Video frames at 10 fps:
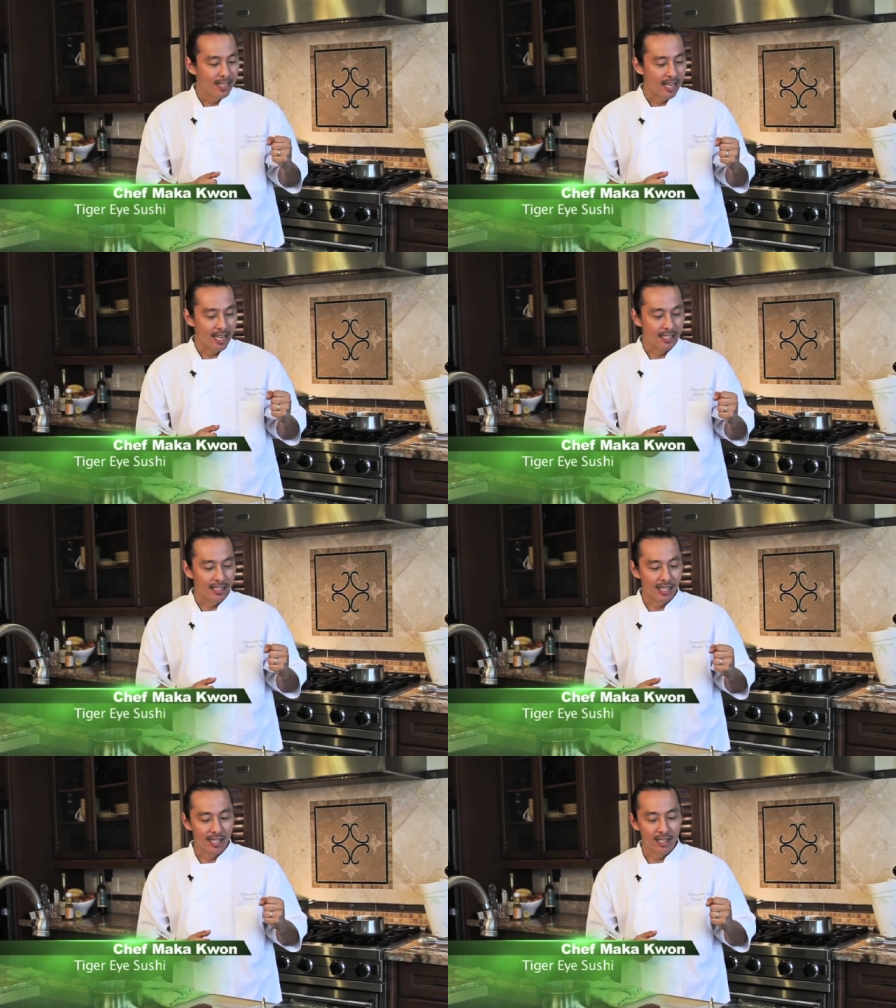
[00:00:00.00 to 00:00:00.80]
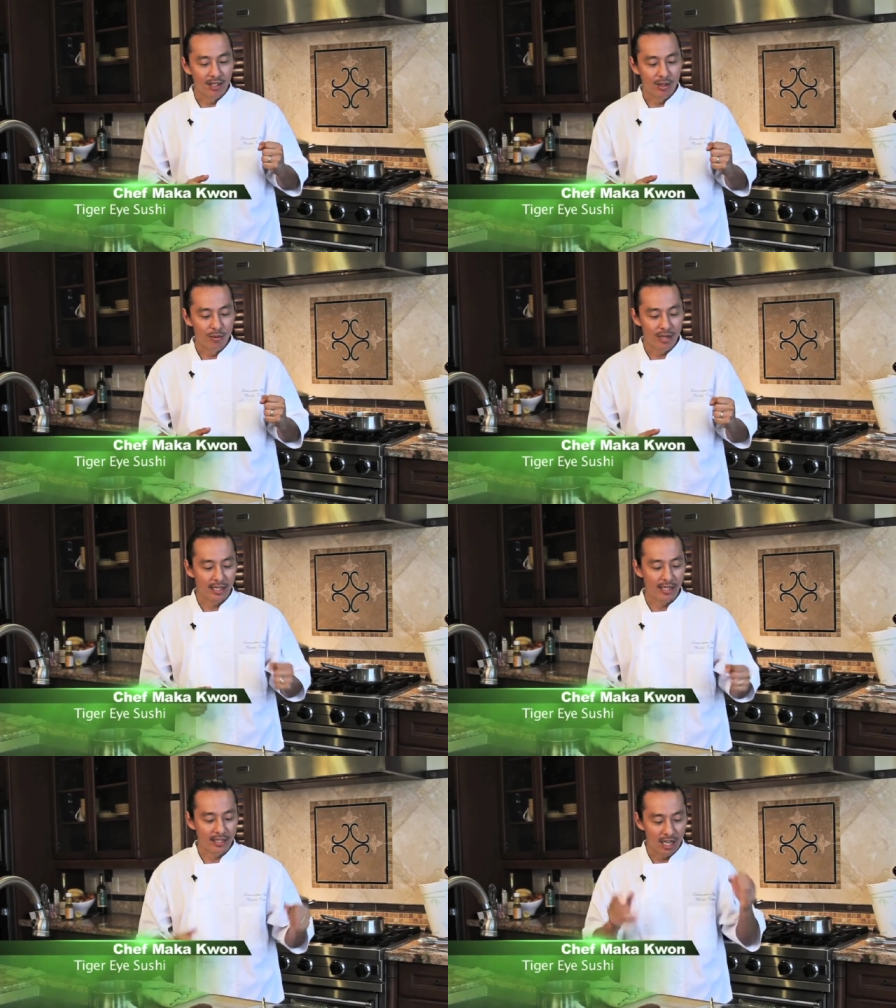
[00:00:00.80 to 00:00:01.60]
and uh, we
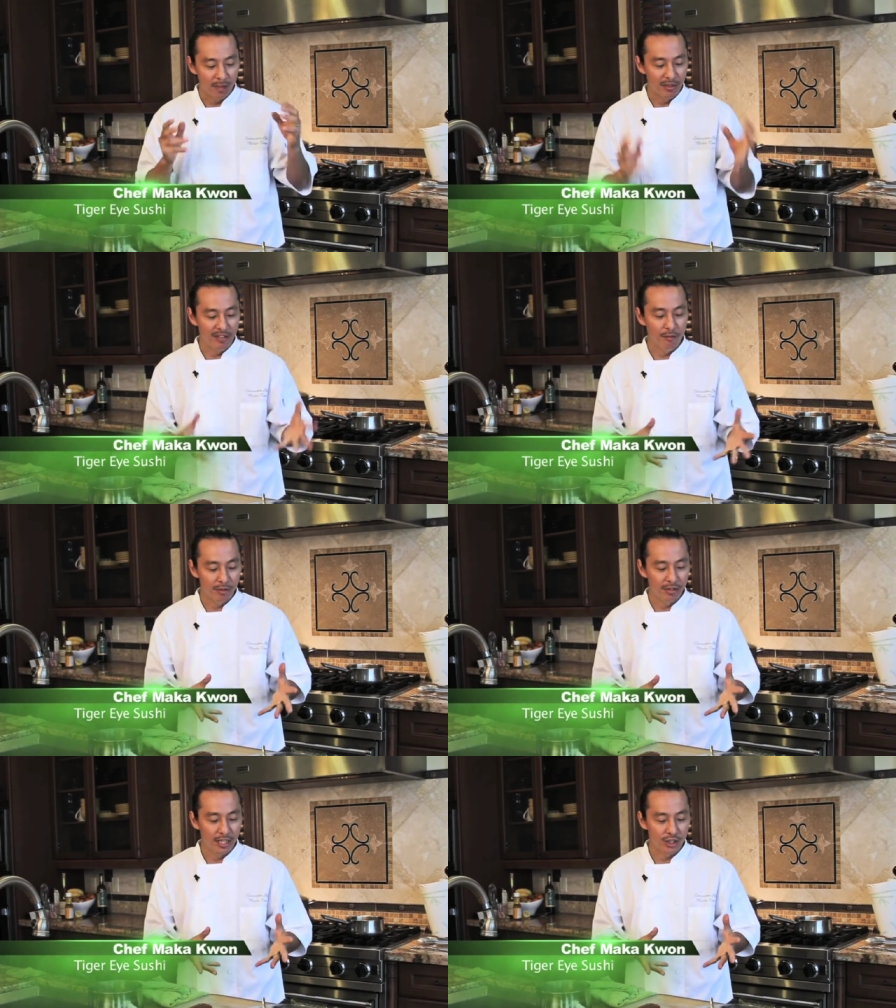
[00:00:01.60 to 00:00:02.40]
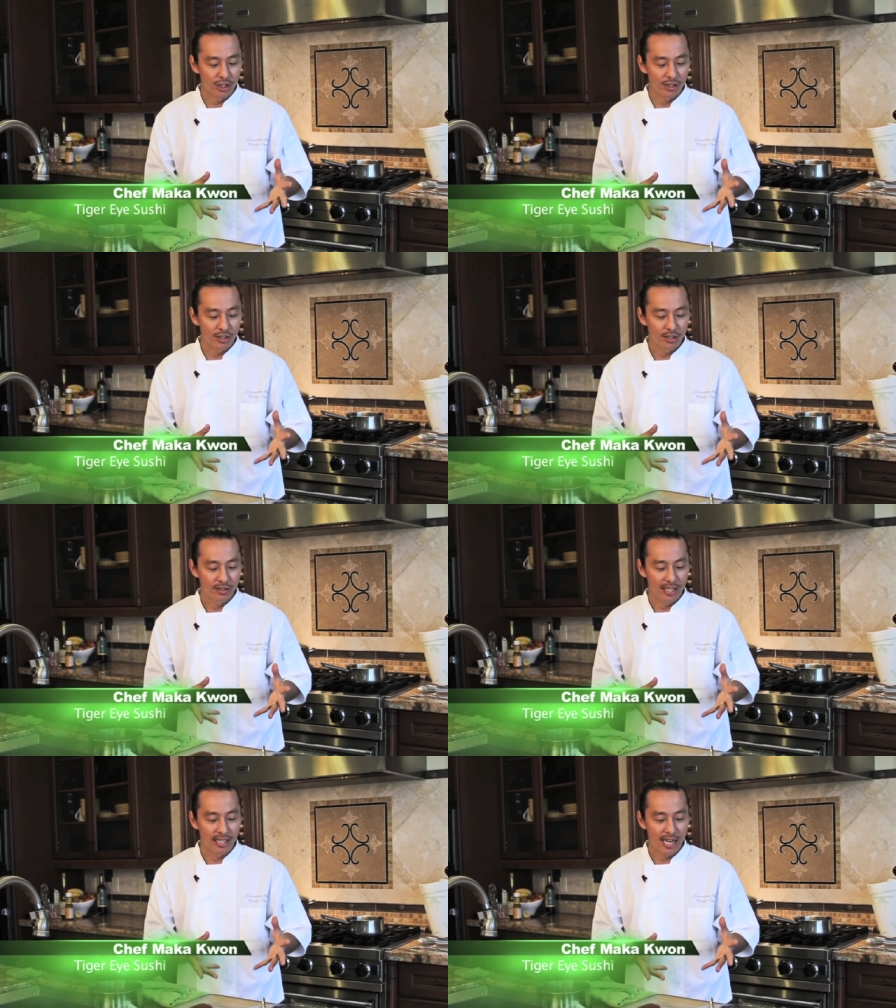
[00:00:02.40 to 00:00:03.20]
got this unbelievable dish
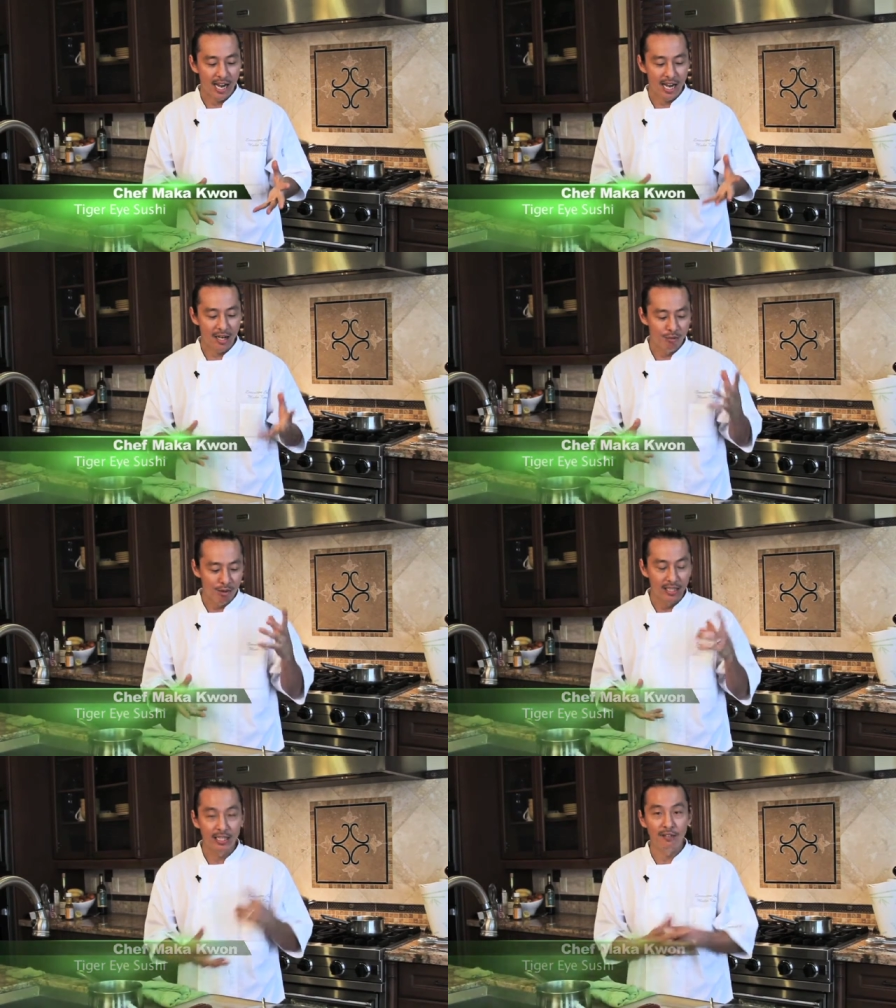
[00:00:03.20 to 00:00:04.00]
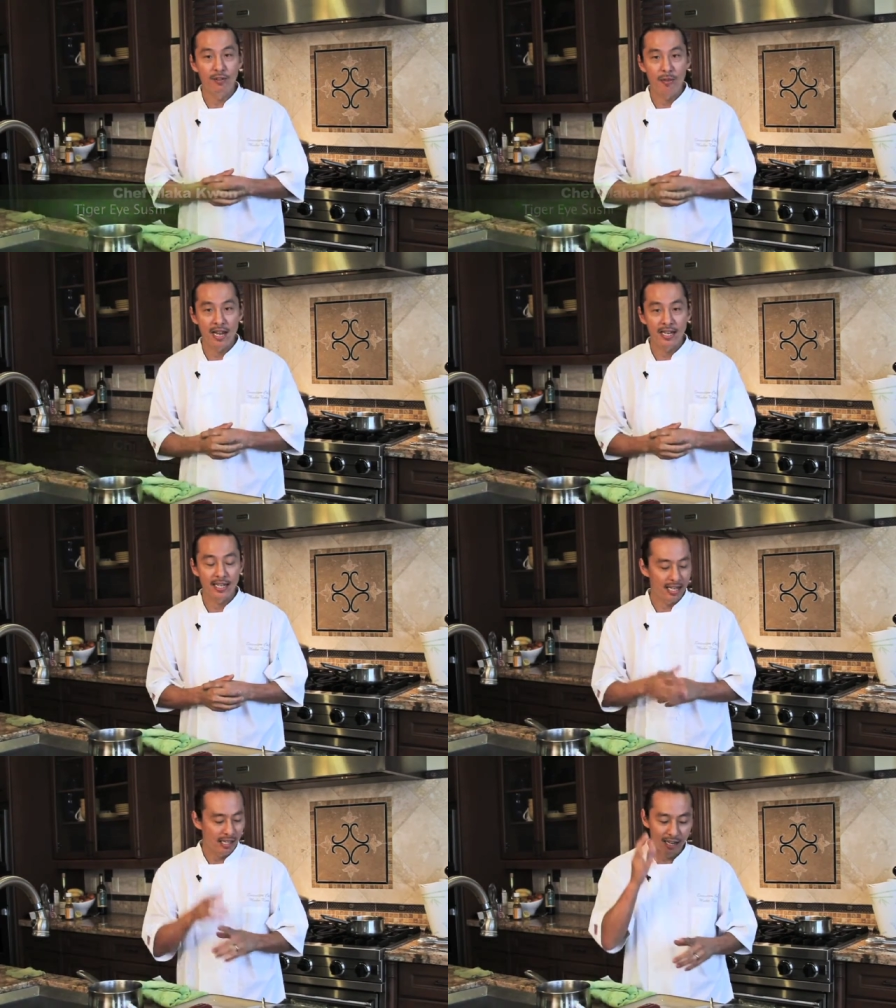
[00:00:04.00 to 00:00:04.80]
that I really love to make, and I,